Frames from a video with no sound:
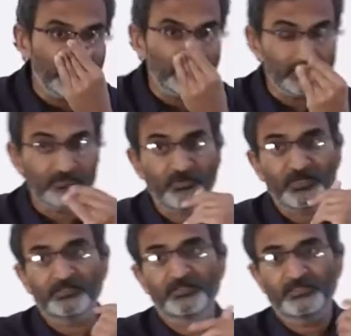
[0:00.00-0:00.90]
terms of the
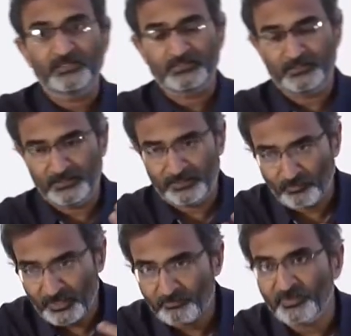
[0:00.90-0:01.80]
fact that there is a certain
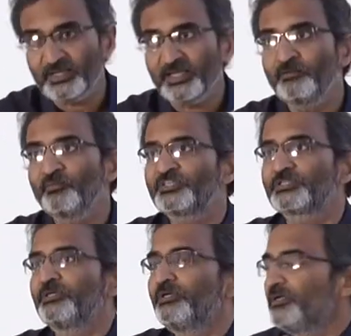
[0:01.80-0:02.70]
environment in which